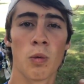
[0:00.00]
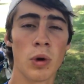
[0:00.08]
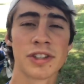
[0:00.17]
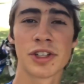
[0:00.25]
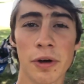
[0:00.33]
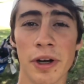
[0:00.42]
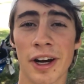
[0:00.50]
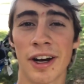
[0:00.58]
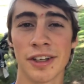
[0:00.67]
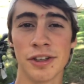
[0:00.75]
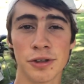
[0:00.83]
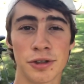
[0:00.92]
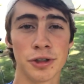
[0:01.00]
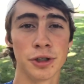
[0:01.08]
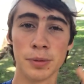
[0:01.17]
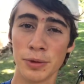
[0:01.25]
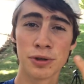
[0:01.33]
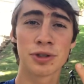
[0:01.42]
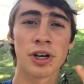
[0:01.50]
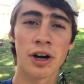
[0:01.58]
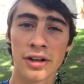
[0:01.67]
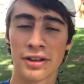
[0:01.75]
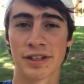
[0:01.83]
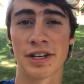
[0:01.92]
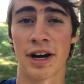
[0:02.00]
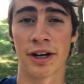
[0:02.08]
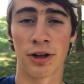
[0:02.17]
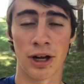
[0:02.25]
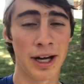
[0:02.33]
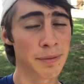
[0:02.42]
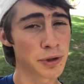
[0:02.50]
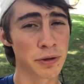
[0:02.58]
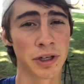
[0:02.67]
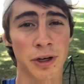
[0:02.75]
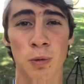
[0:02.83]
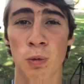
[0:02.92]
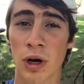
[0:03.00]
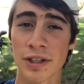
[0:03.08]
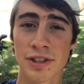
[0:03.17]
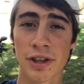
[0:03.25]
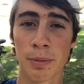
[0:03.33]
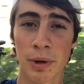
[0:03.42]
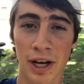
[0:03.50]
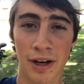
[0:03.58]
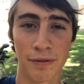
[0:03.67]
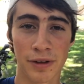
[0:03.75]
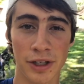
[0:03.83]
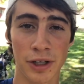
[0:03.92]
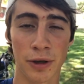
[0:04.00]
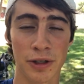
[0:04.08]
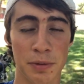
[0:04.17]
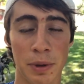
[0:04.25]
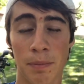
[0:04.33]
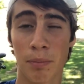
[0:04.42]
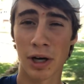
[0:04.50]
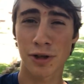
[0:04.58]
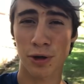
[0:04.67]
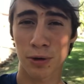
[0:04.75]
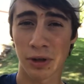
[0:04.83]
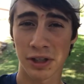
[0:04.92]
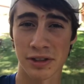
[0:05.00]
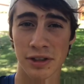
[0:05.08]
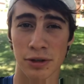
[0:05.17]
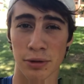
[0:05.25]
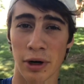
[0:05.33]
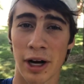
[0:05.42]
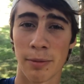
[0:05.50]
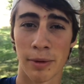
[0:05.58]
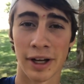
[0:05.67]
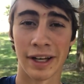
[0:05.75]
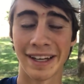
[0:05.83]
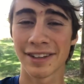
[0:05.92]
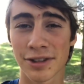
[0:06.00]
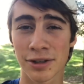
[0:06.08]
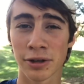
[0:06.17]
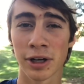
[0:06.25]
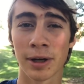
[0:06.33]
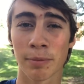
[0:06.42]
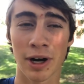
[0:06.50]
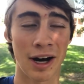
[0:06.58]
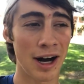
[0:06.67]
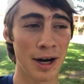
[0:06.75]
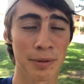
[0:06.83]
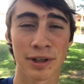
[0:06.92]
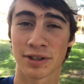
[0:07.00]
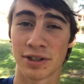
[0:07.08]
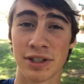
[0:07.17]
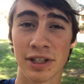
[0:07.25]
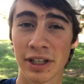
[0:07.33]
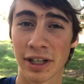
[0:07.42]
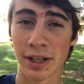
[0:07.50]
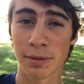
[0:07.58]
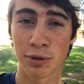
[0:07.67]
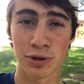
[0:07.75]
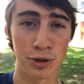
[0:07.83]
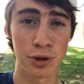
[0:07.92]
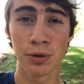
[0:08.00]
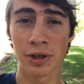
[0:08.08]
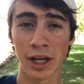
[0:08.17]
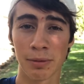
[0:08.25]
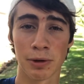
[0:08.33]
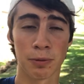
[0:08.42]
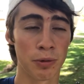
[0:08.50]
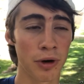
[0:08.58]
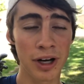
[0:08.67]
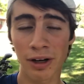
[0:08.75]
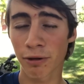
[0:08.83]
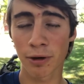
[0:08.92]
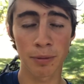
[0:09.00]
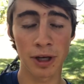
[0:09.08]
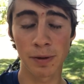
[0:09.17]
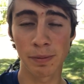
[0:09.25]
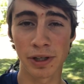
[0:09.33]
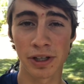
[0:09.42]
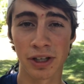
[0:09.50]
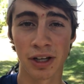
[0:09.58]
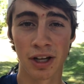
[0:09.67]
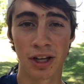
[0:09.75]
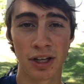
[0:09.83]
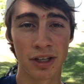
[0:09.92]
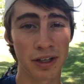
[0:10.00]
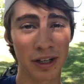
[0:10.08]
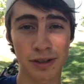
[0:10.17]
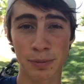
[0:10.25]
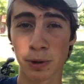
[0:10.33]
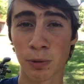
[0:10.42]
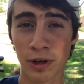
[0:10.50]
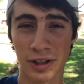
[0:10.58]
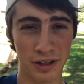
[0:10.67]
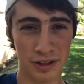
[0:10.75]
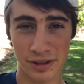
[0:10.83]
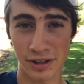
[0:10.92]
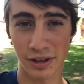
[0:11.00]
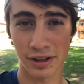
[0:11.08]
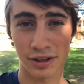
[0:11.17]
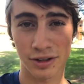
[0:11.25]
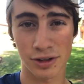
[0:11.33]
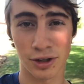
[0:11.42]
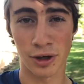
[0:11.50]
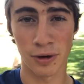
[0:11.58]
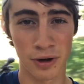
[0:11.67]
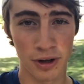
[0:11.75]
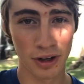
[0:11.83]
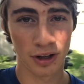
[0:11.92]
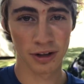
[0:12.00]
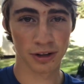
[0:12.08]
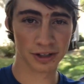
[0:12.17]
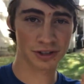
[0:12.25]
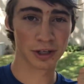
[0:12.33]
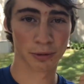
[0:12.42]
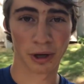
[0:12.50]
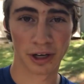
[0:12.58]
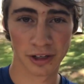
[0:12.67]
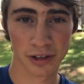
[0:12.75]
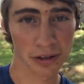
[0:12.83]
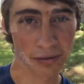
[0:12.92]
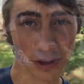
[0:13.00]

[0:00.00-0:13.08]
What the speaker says: What's going on YouTube? You saw it in the title. I'm doing a what's in the bag video. It's been much requested throughout my Instagram comments, DMs, you name it, whatever it may be. You guys have been wanting to see this, so let's get right into the